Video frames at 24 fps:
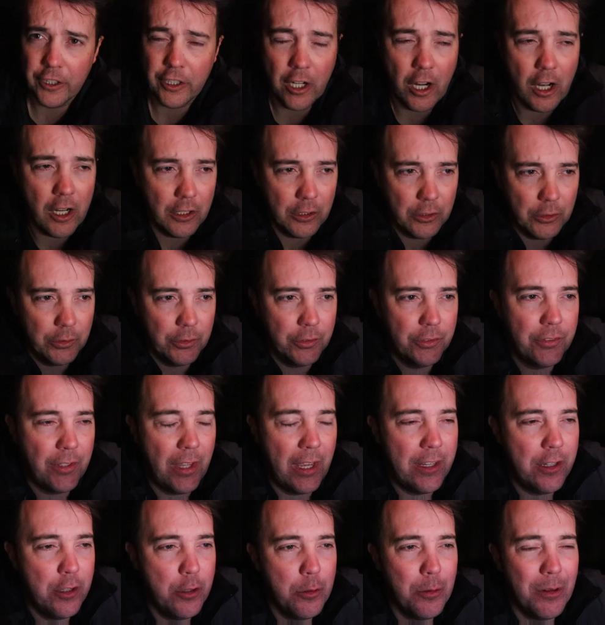goggles.
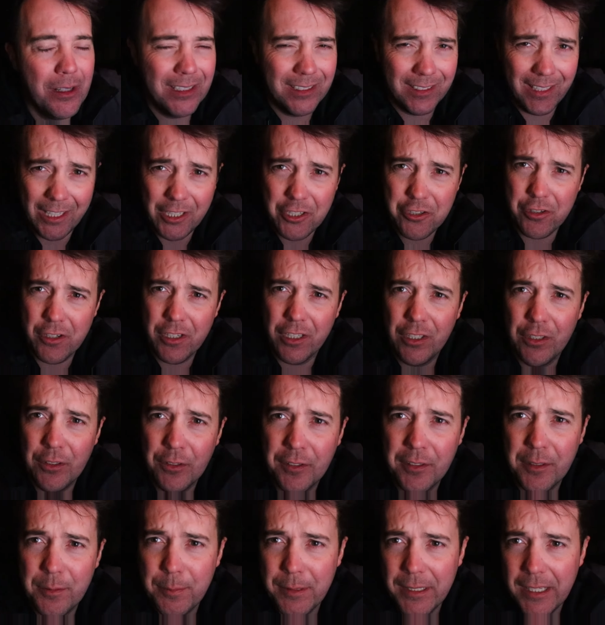I know Electric
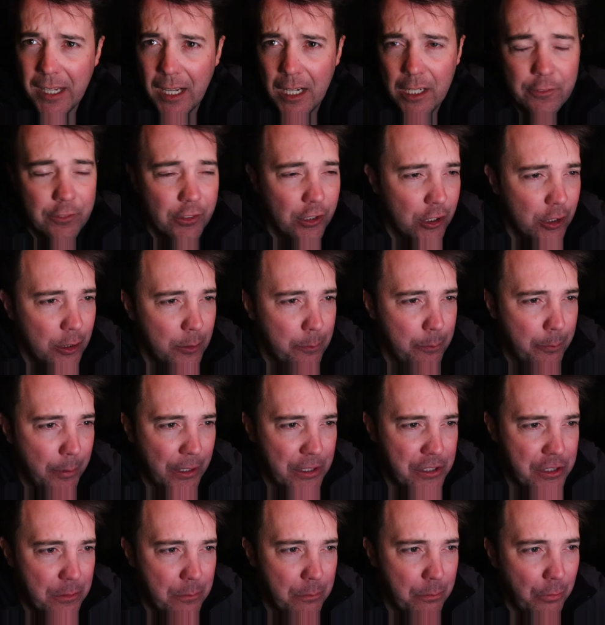used to be kind of a good
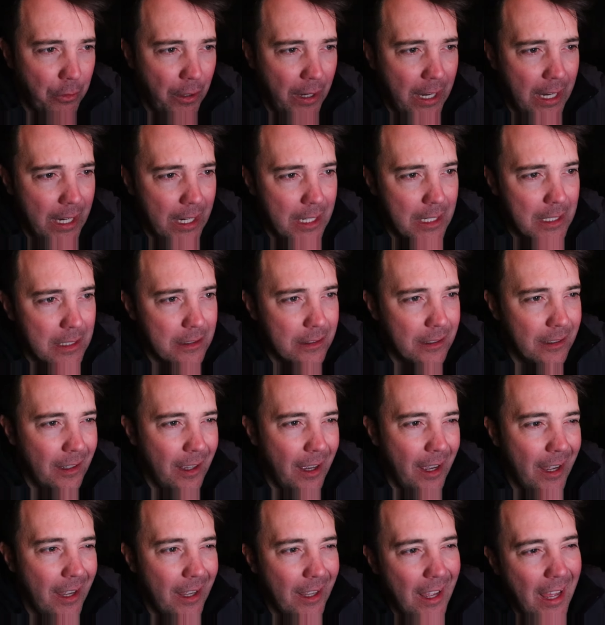budget brand.
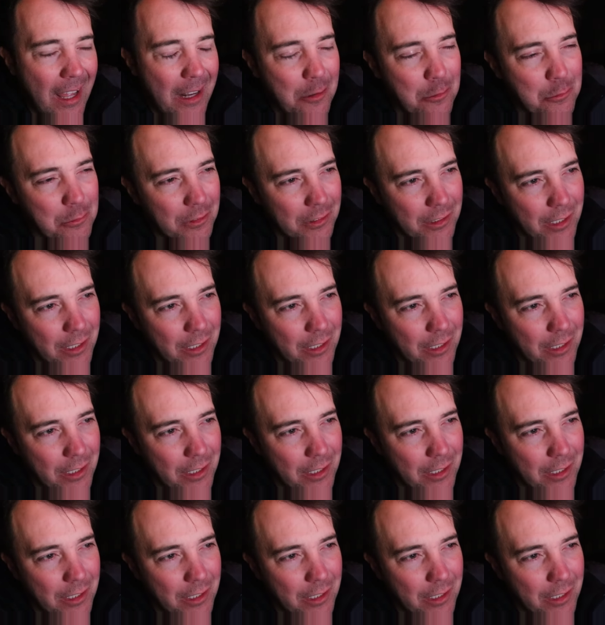I don't